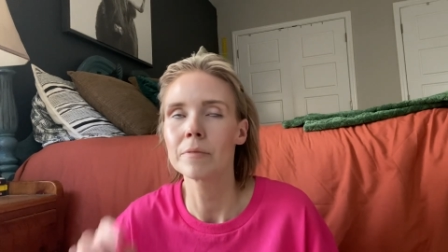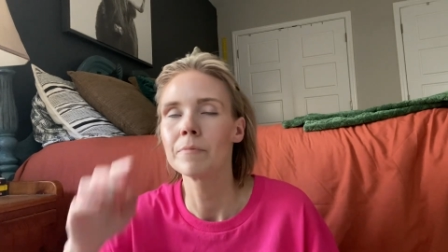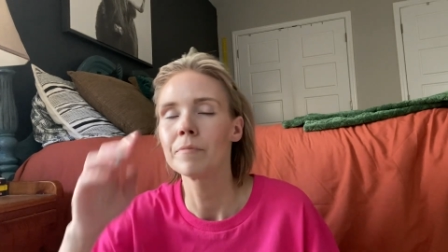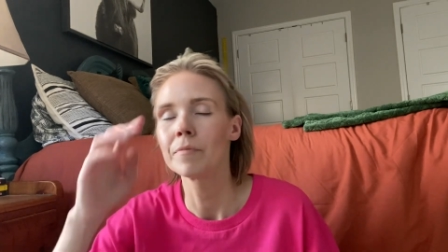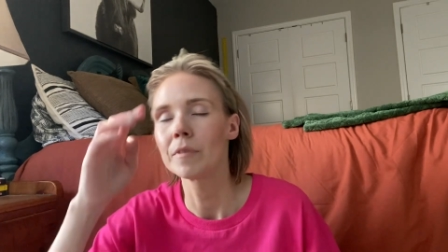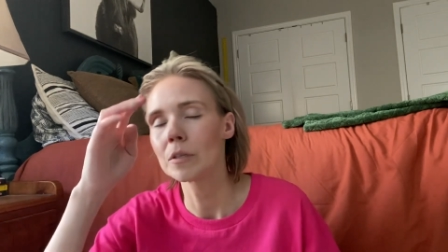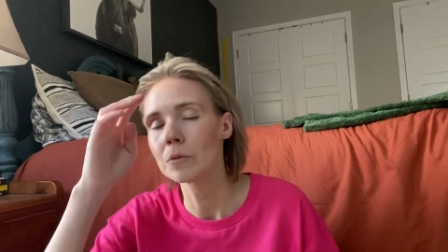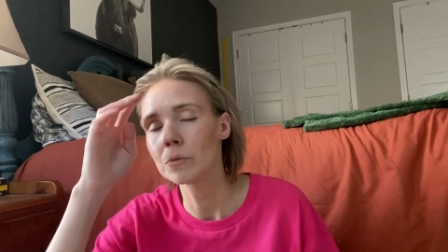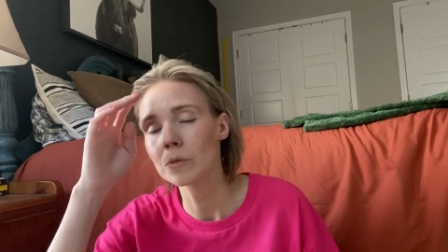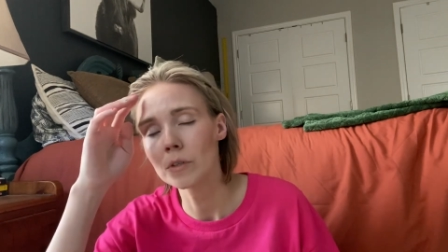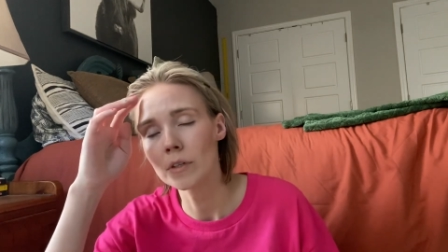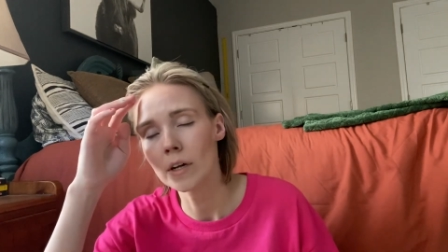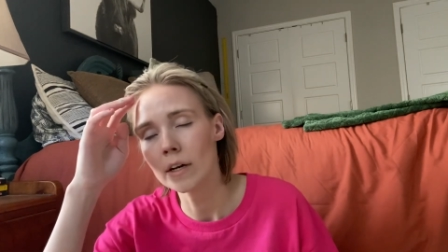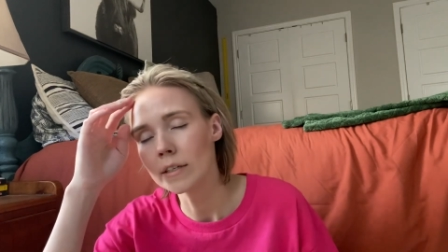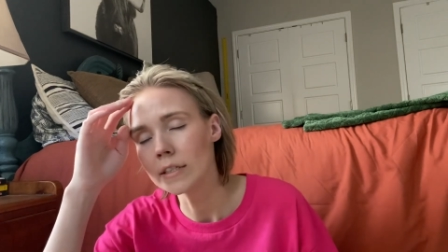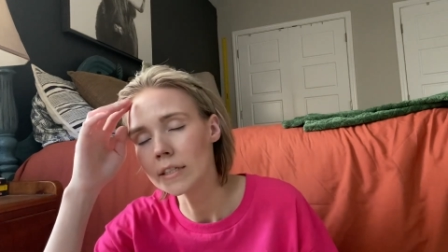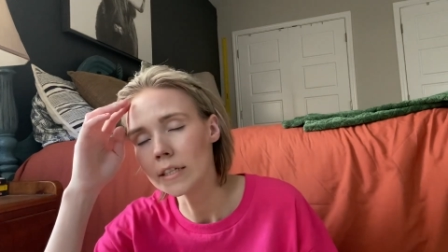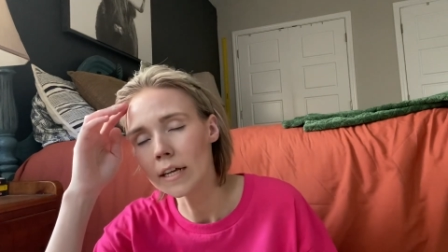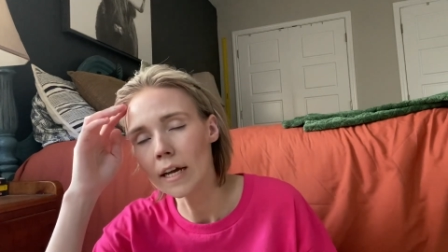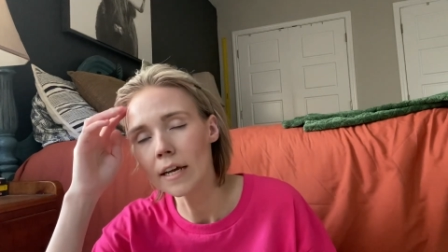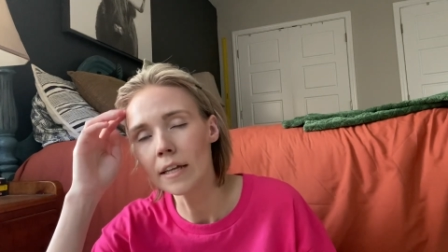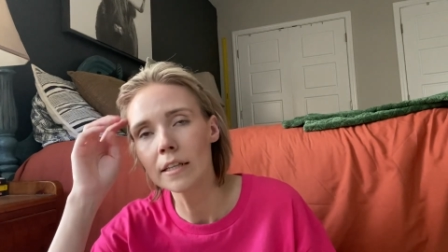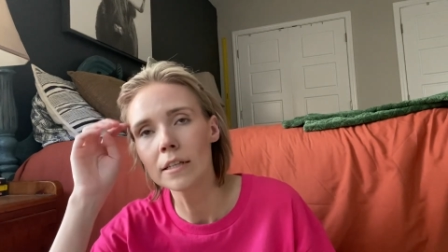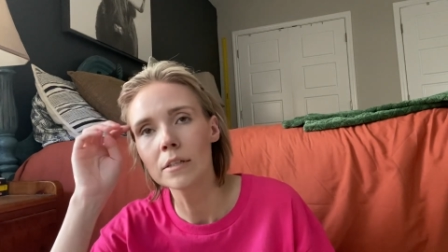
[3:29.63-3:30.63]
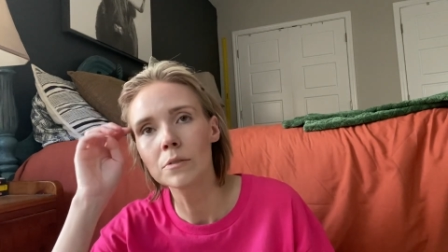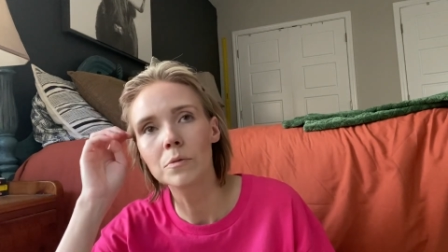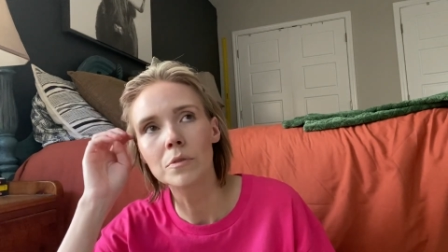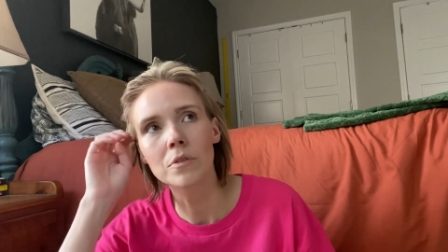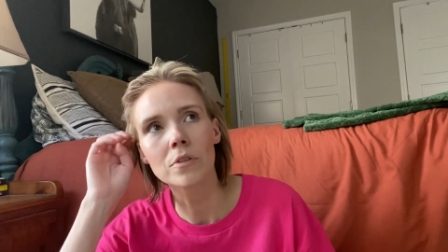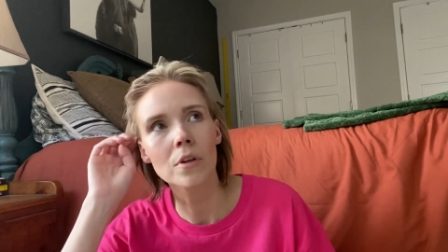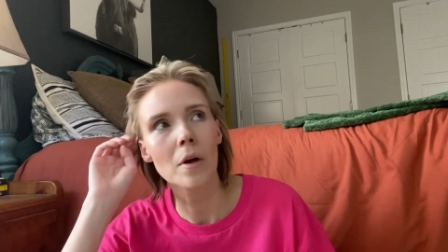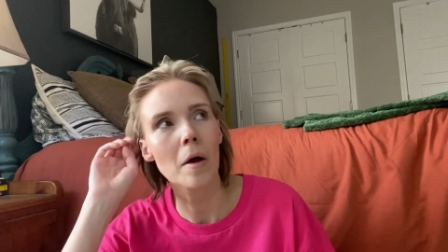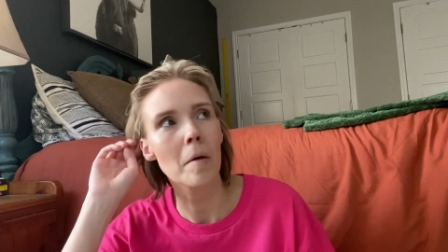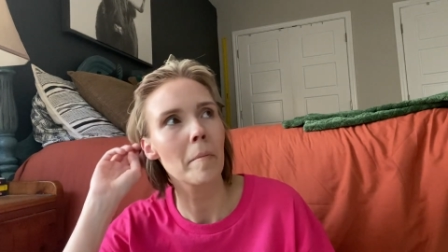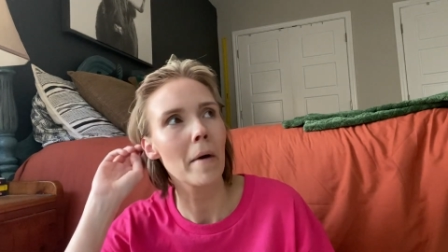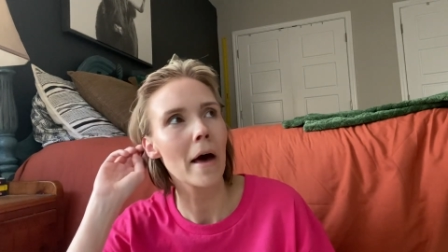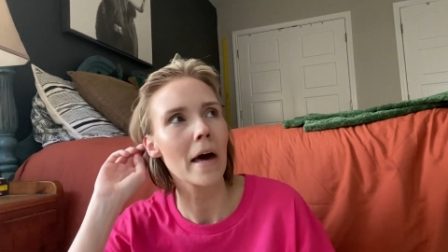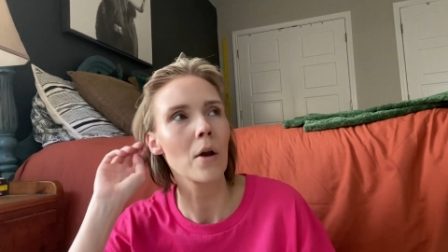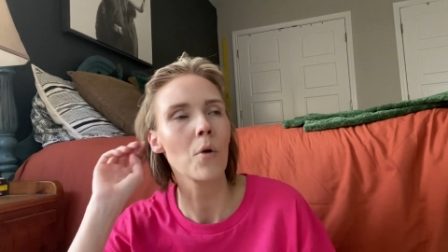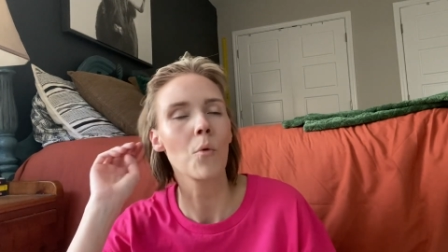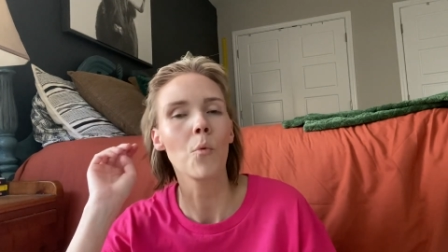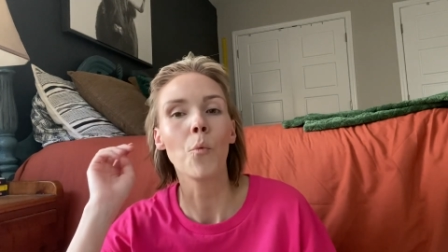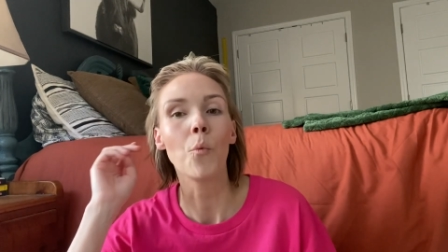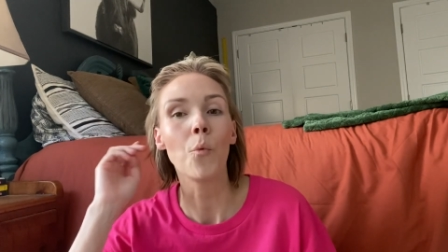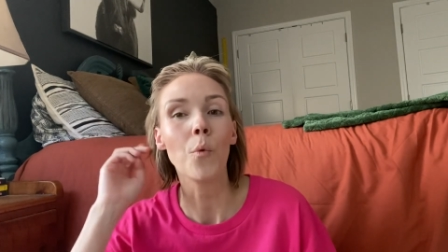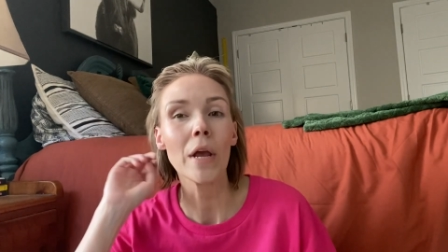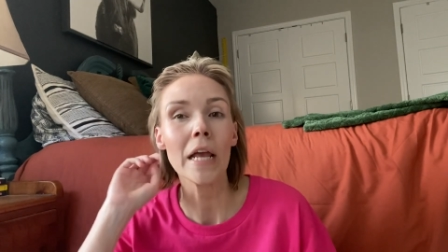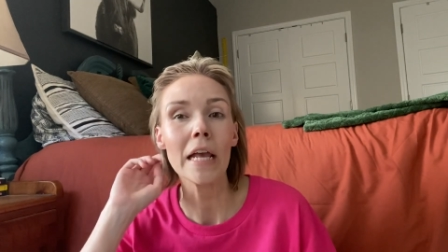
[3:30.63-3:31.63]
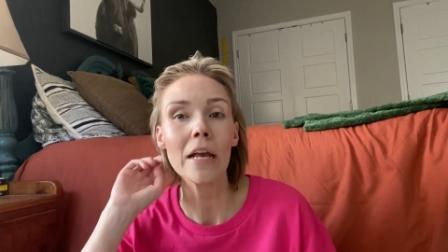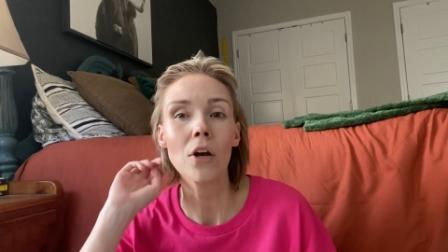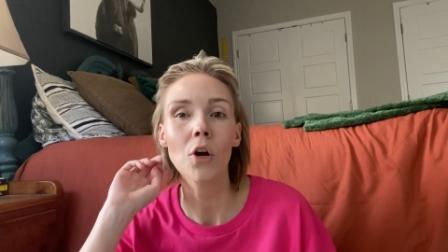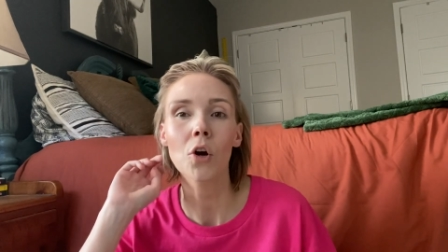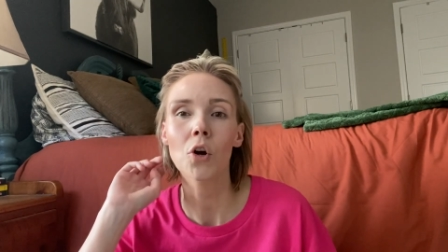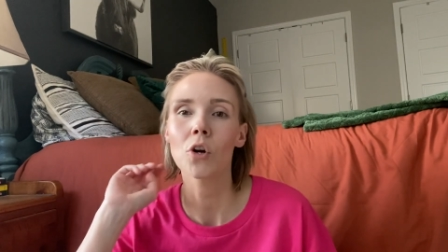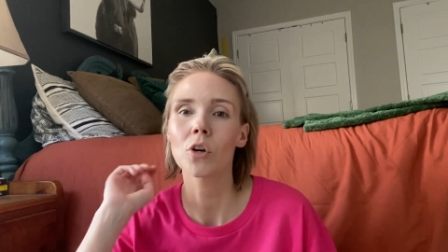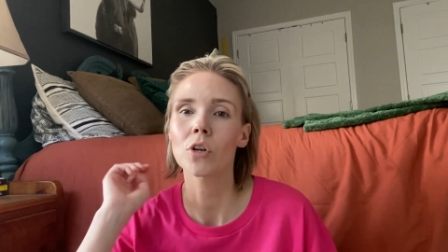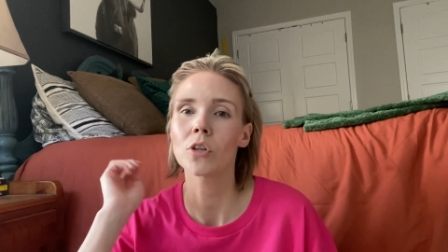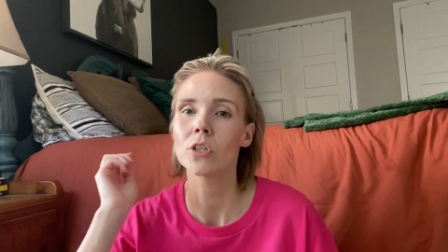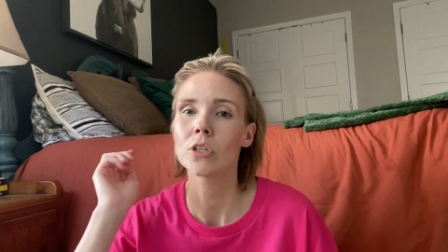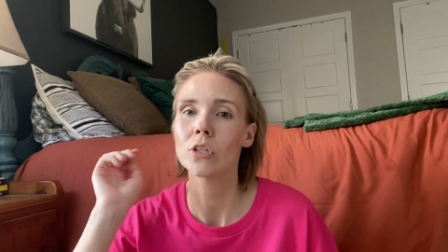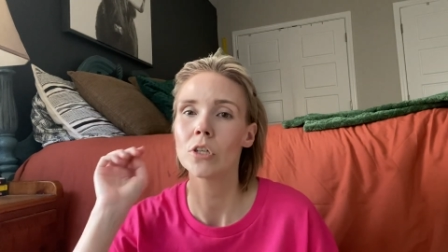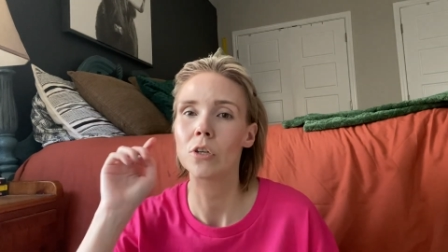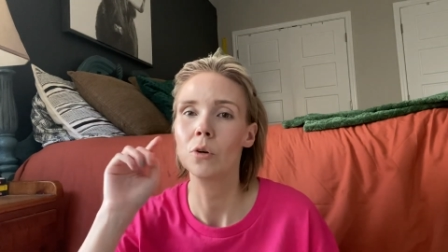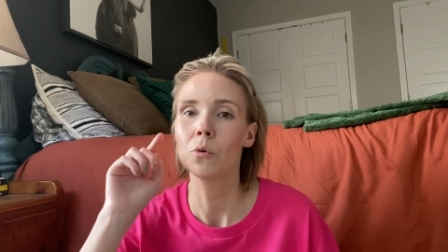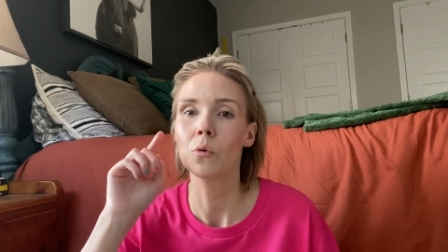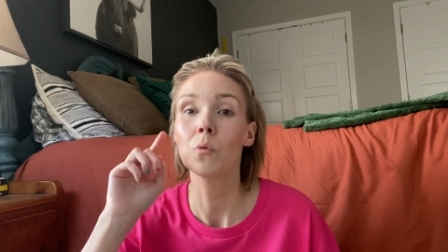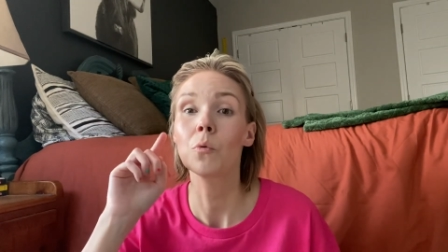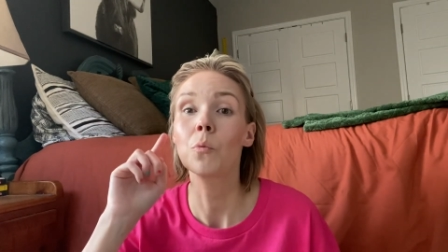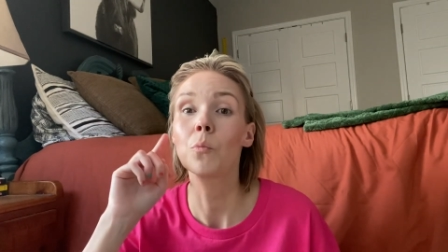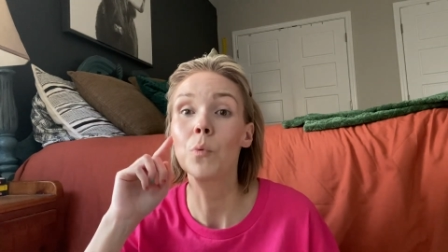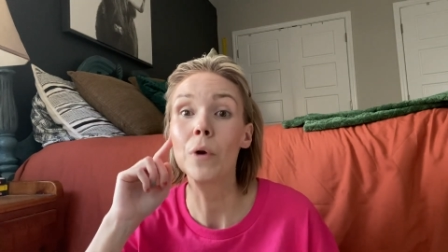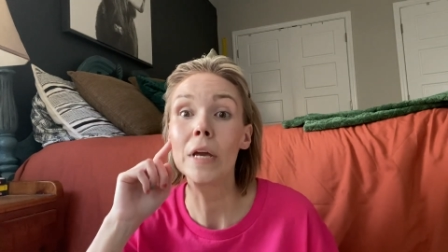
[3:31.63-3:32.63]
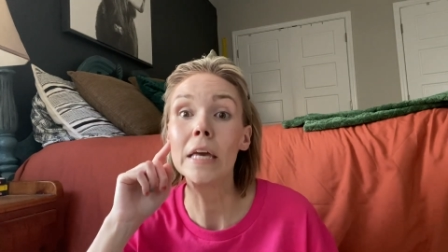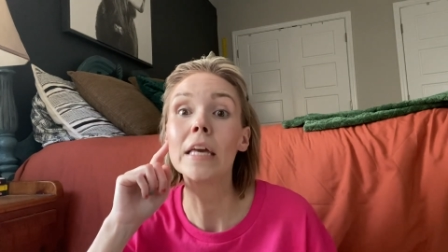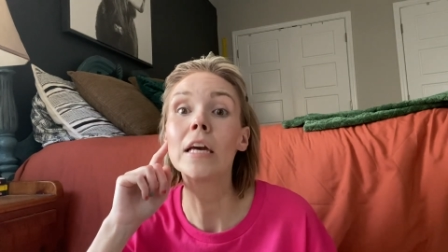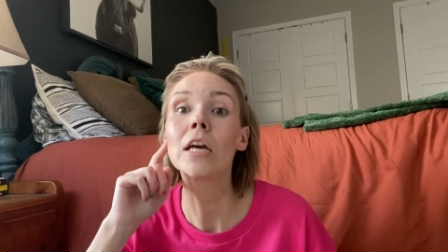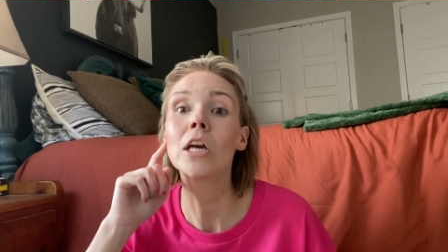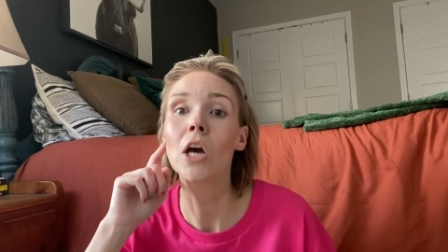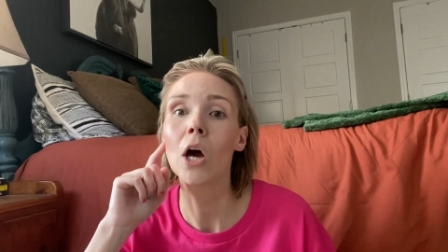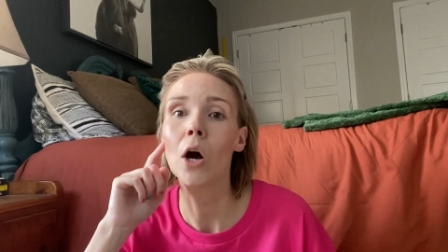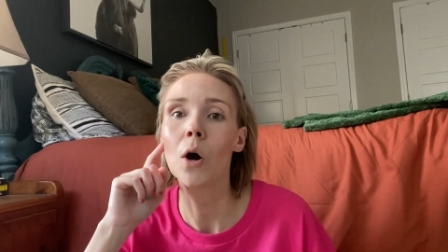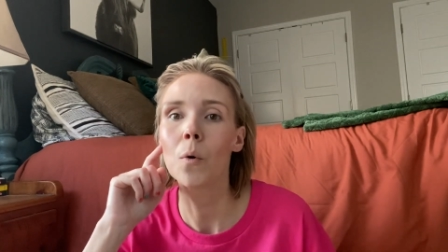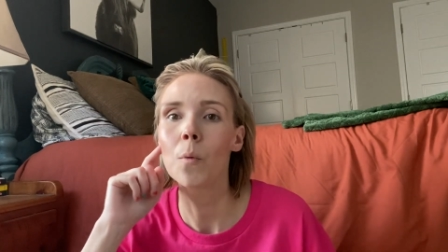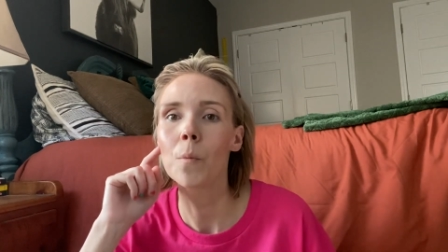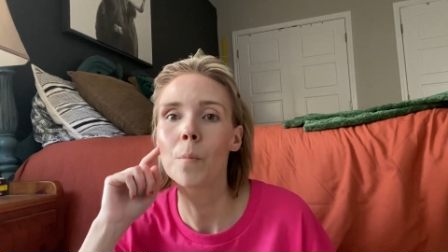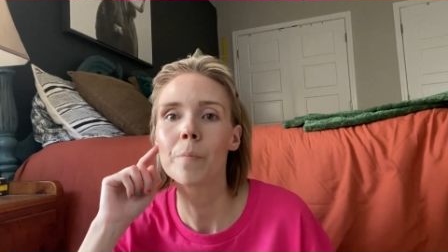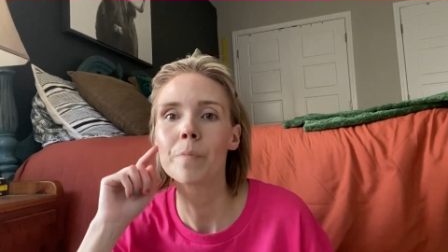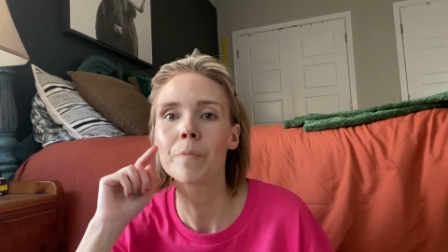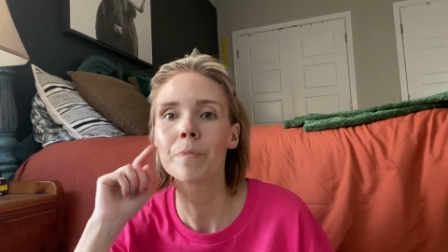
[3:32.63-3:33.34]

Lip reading: This was not today. This was about a week or a week ago.